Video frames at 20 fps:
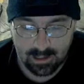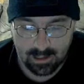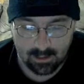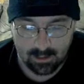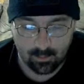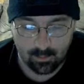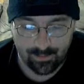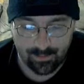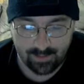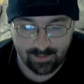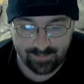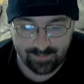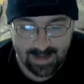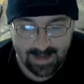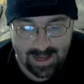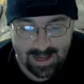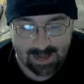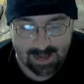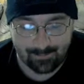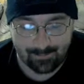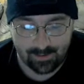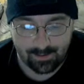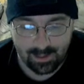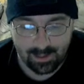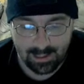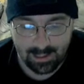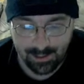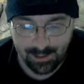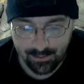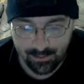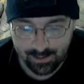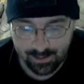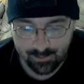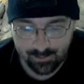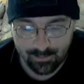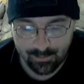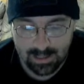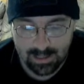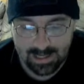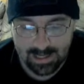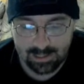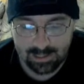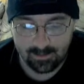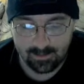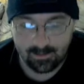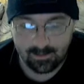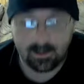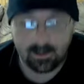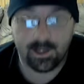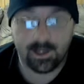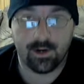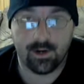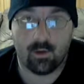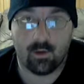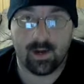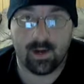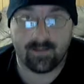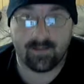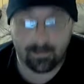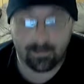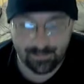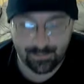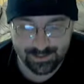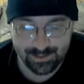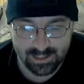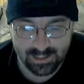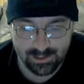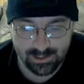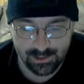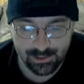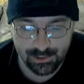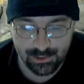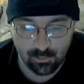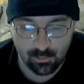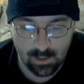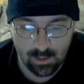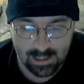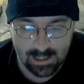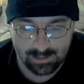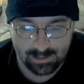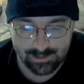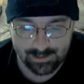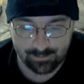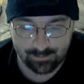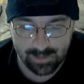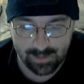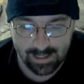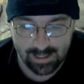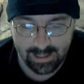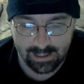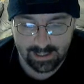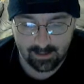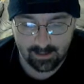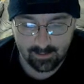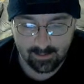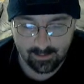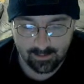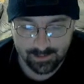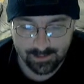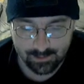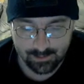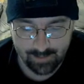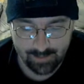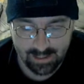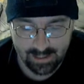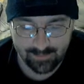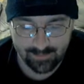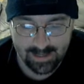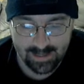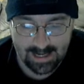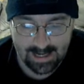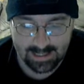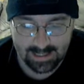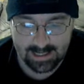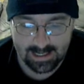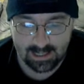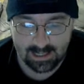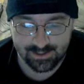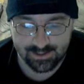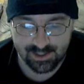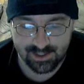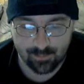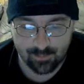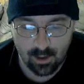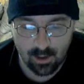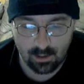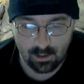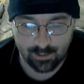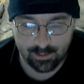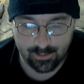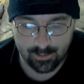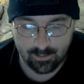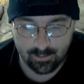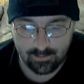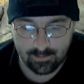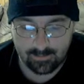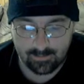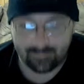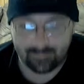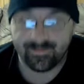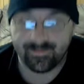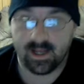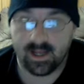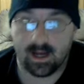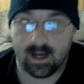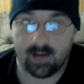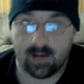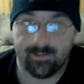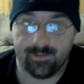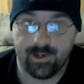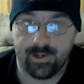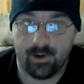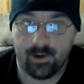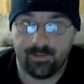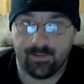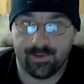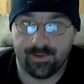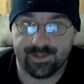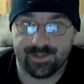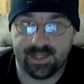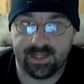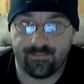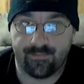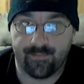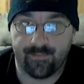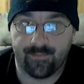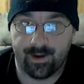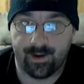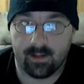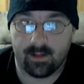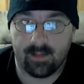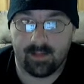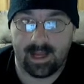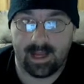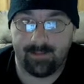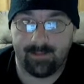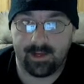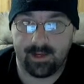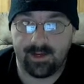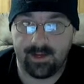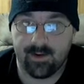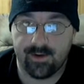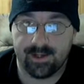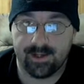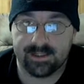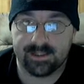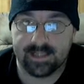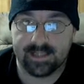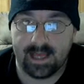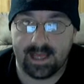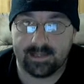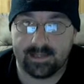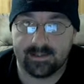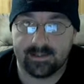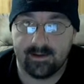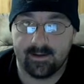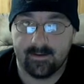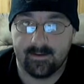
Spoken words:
within the app, and you can apply, you know, whatever percentage you want to make the icons smaller. You know, there's different alignment you can set,